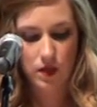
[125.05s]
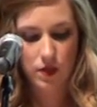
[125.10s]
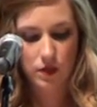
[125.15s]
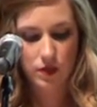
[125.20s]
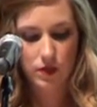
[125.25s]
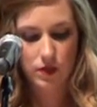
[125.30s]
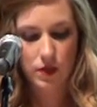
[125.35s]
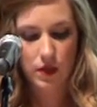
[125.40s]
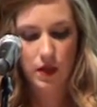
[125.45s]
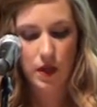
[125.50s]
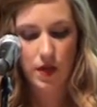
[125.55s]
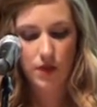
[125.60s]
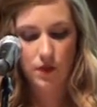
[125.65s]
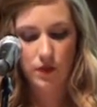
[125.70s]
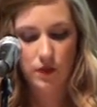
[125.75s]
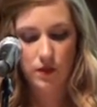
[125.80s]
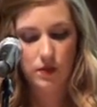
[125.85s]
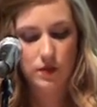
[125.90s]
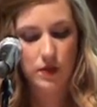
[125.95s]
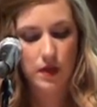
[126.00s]
Do to
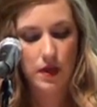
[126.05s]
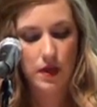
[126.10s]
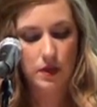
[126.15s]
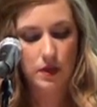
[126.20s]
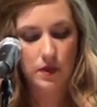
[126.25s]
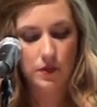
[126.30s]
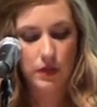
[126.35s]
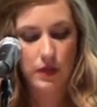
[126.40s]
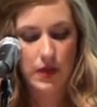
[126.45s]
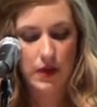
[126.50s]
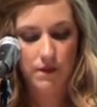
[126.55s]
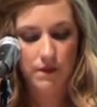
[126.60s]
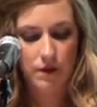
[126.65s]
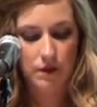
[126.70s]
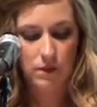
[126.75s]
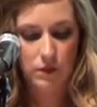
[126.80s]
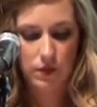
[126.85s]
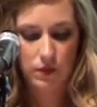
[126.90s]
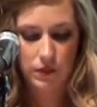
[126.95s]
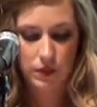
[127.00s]
others as you would have
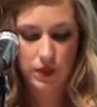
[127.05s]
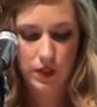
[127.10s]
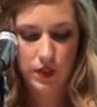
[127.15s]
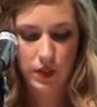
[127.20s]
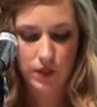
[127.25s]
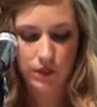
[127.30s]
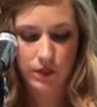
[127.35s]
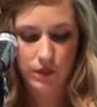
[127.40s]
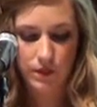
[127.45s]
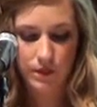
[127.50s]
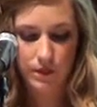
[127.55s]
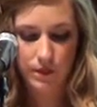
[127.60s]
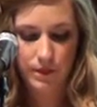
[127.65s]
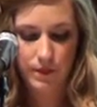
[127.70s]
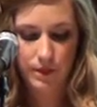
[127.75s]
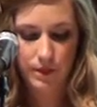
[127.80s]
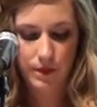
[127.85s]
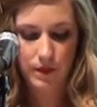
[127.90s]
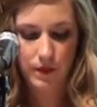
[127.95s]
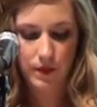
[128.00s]
them do to you.
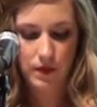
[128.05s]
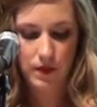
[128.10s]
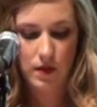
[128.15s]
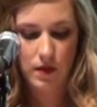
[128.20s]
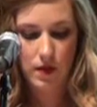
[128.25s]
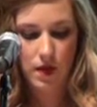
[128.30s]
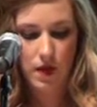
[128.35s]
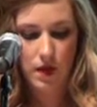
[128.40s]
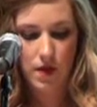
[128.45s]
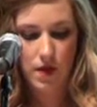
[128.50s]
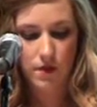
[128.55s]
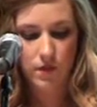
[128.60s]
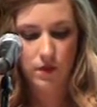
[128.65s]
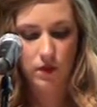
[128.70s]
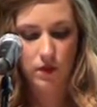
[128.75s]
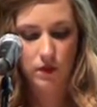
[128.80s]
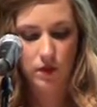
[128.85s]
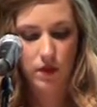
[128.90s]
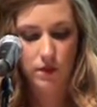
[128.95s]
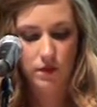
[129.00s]
If
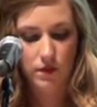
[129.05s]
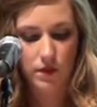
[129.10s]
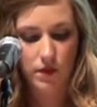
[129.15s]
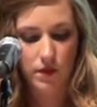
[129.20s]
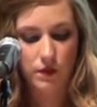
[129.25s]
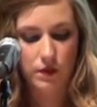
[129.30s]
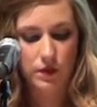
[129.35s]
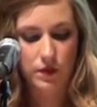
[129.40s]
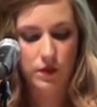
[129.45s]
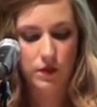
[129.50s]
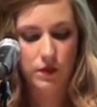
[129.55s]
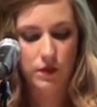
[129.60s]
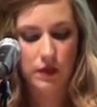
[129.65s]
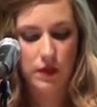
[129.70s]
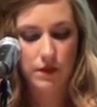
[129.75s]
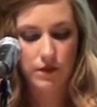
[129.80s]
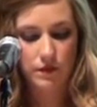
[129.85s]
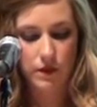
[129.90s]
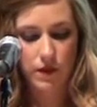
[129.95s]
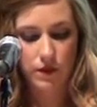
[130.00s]
you love those who
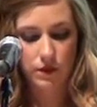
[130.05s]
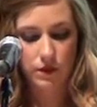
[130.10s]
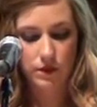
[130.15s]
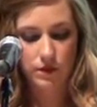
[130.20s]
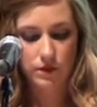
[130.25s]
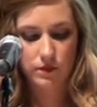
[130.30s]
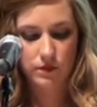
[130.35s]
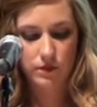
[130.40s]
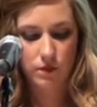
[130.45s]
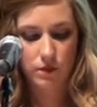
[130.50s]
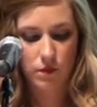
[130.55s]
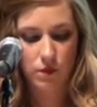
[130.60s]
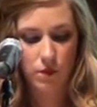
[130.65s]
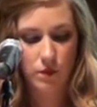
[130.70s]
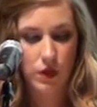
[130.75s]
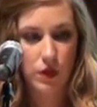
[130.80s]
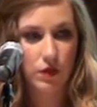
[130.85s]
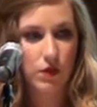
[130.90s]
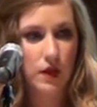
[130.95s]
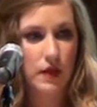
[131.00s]
love you,
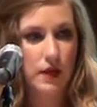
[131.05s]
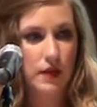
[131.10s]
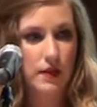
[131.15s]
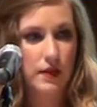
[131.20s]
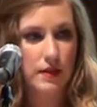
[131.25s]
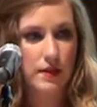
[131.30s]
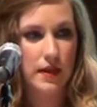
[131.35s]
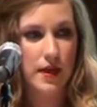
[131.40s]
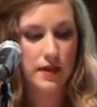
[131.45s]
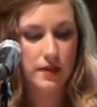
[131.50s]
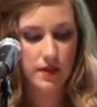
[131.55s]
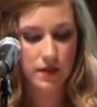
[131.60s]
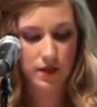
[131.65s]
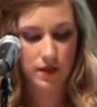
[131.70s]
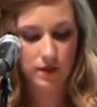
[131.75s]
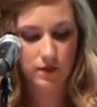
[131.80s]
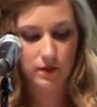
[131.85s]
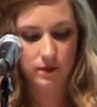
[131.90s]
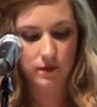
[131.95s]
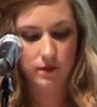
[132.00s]
what credit is that to
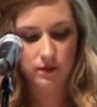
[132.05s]
you?